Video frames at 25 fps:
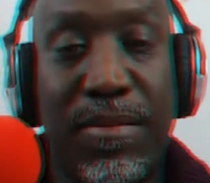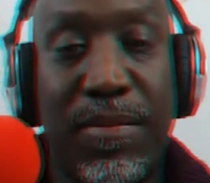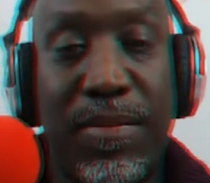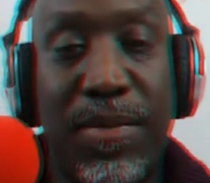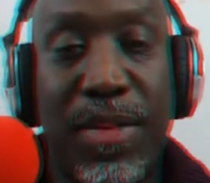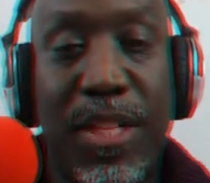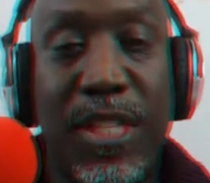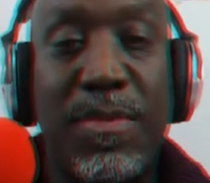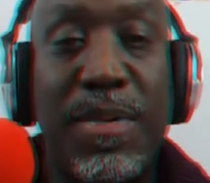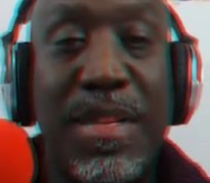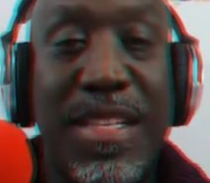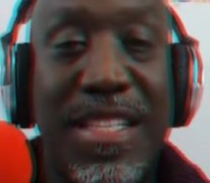
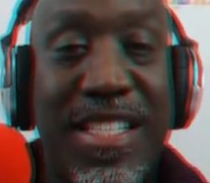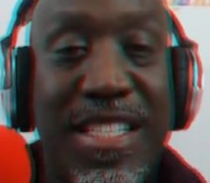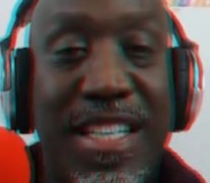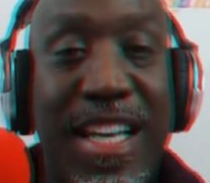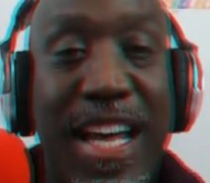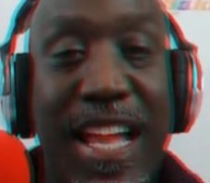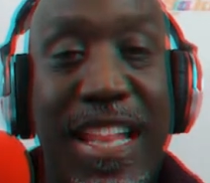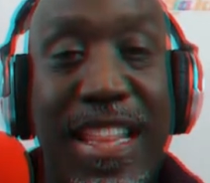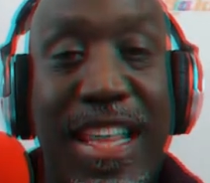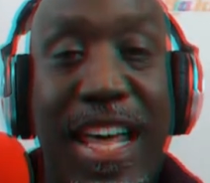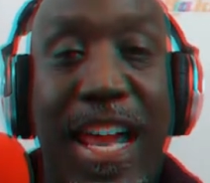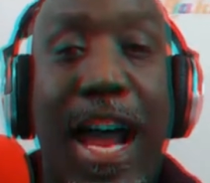It's been
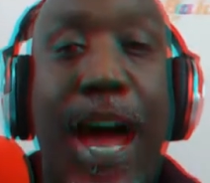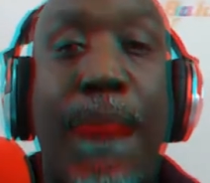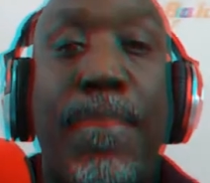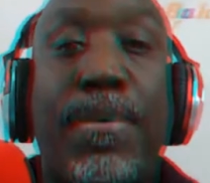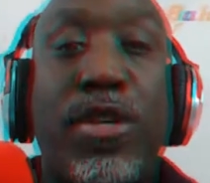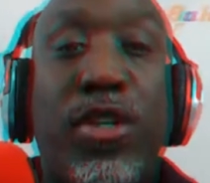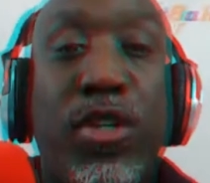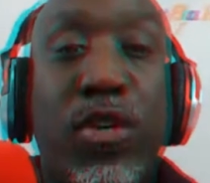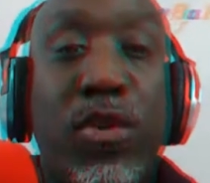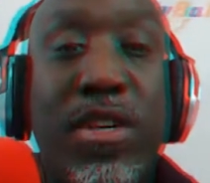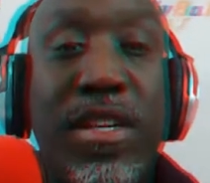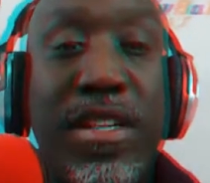said that
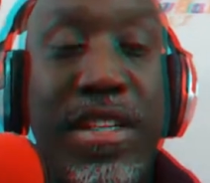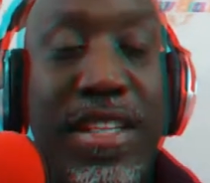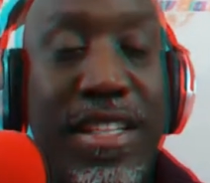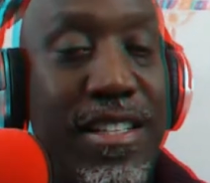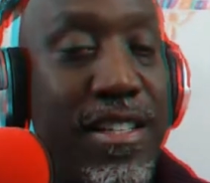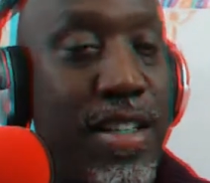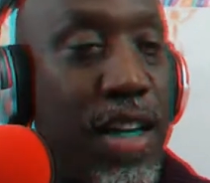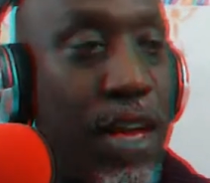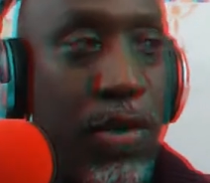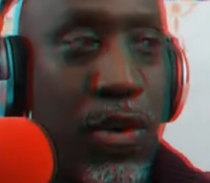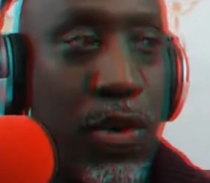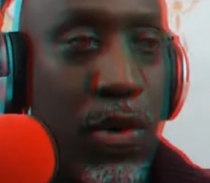opportunities
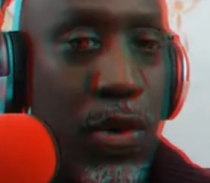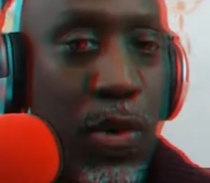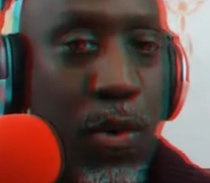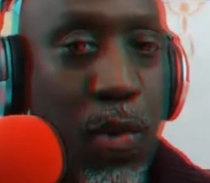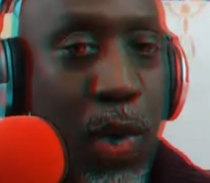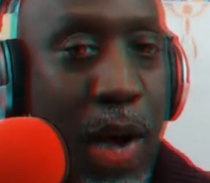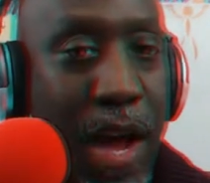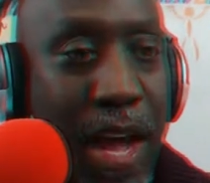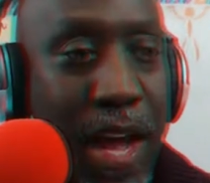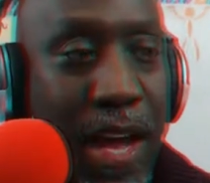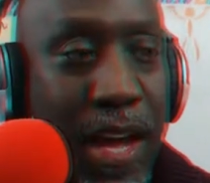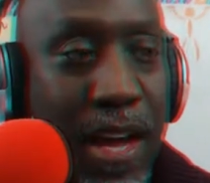never go
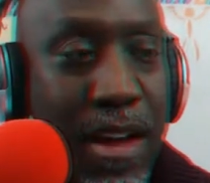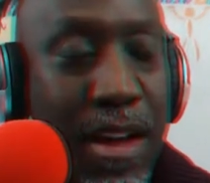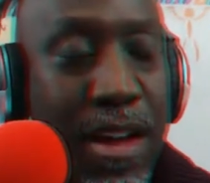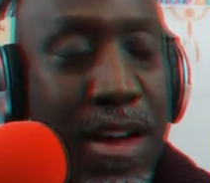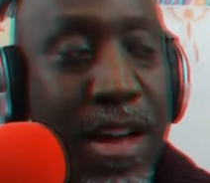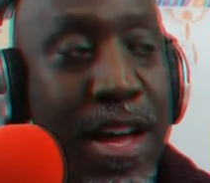away.